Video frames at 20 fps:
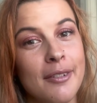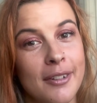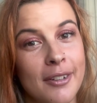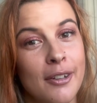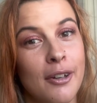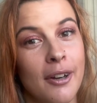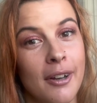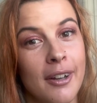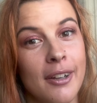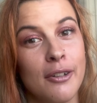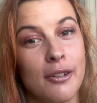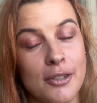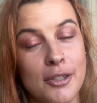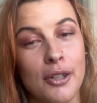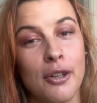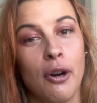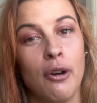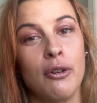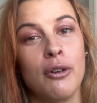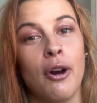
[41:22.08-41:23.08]
got to
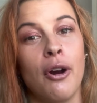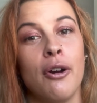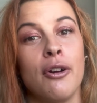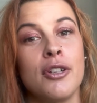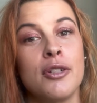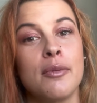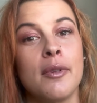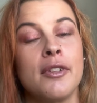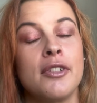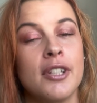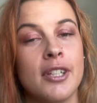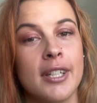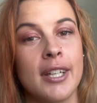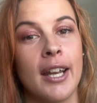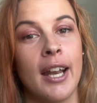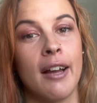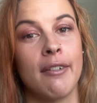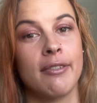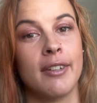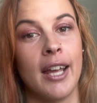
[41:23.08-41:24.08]
Gold Coast with just
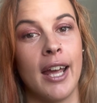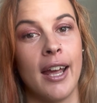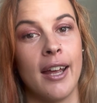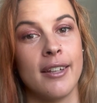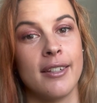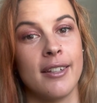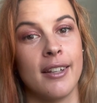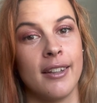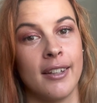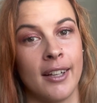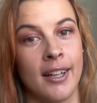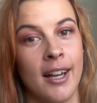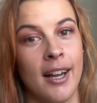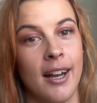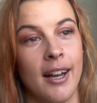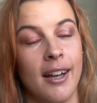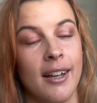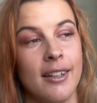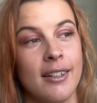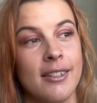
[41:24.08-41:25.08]
enough gas in the
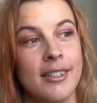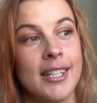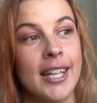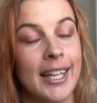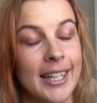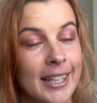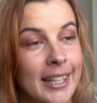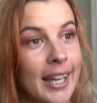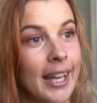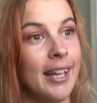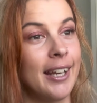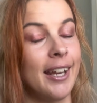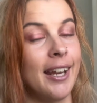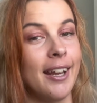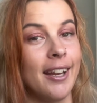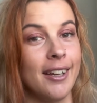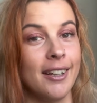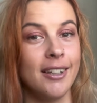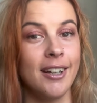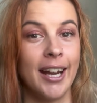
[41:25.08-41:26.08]
car to get
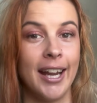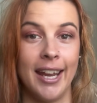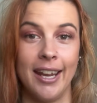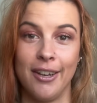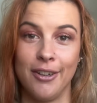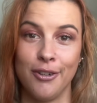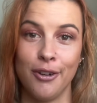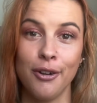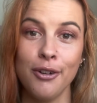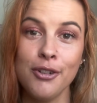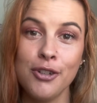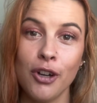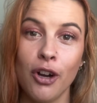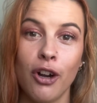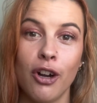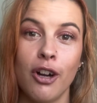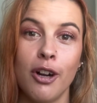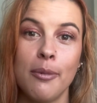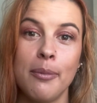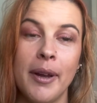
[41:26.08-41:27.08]
here. I had no
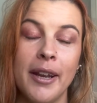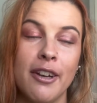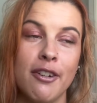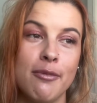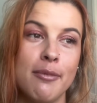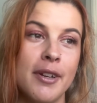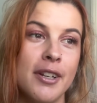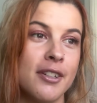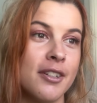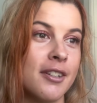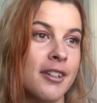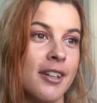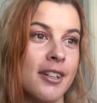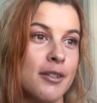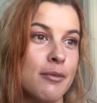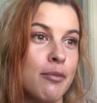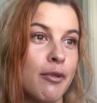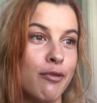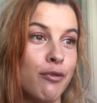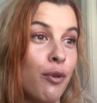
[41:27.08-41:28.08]
job, and I've mentioned
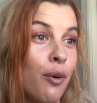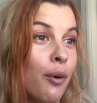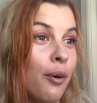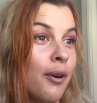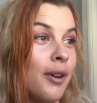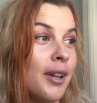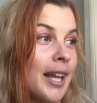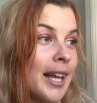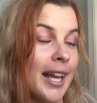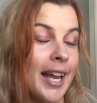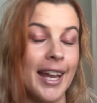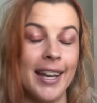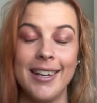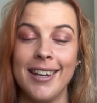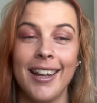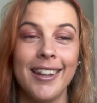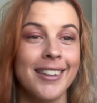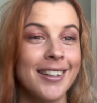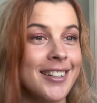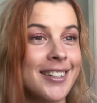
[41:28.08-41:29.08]
this before, like, I had
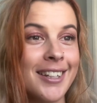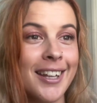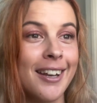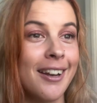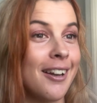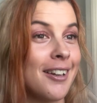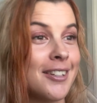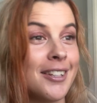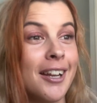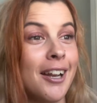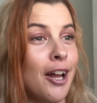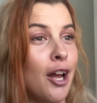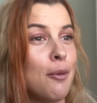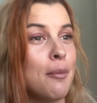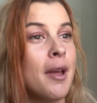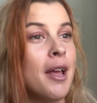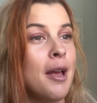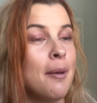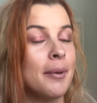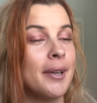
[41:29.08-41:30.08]
nothing set
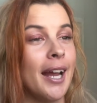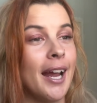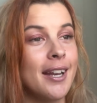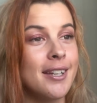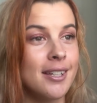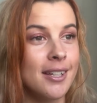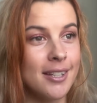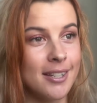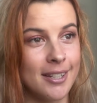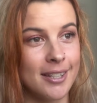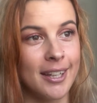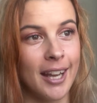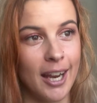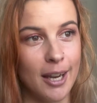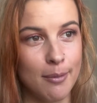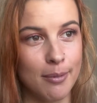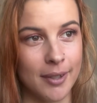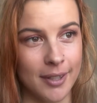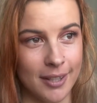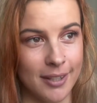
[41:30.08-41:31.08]
up, but I had to
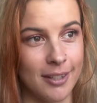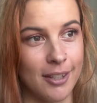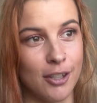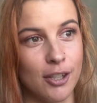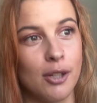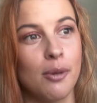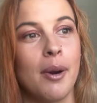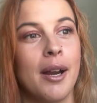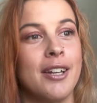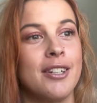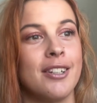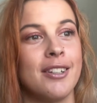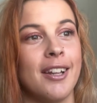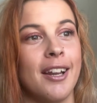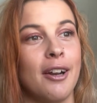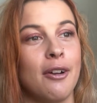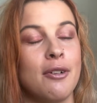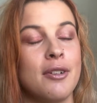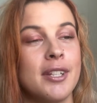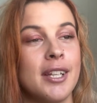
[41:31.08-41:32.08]
escape this situation
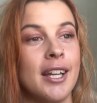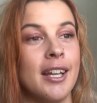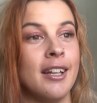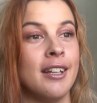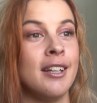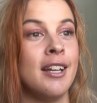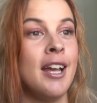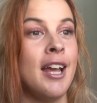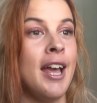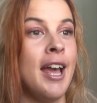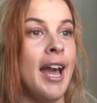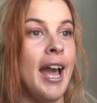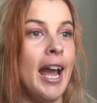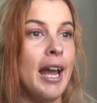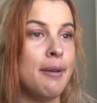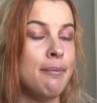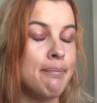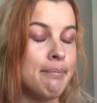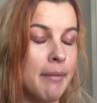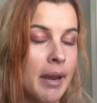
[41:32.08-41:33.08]
that I was in
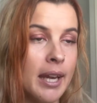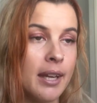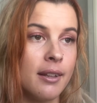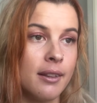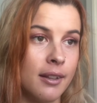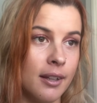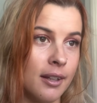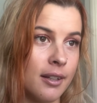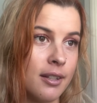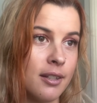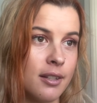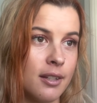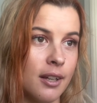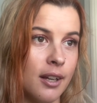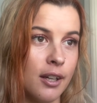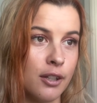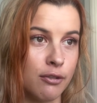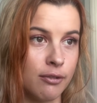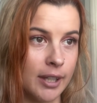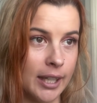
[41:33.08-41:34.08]
and make this
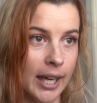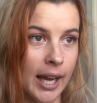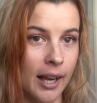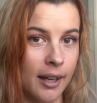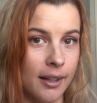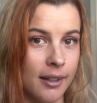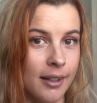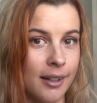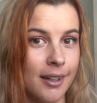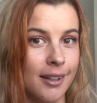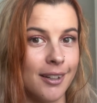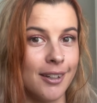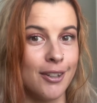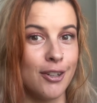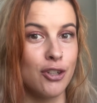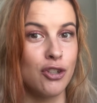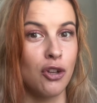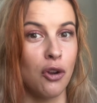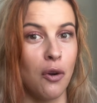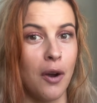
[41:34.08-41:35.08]
a reality.
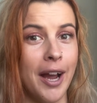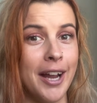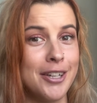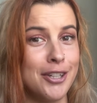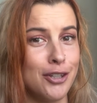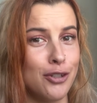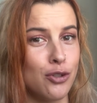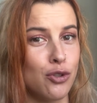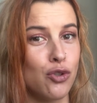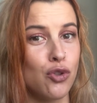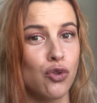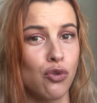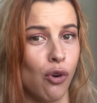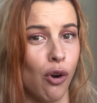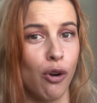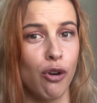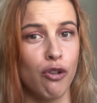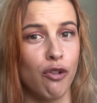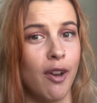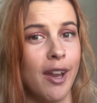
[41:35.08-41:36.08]
So I just
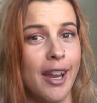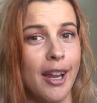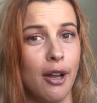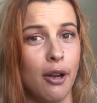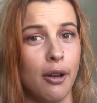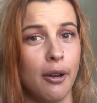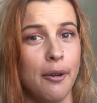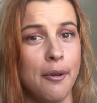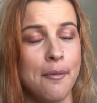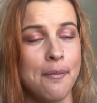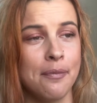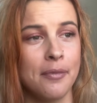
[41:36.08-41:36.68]
drove here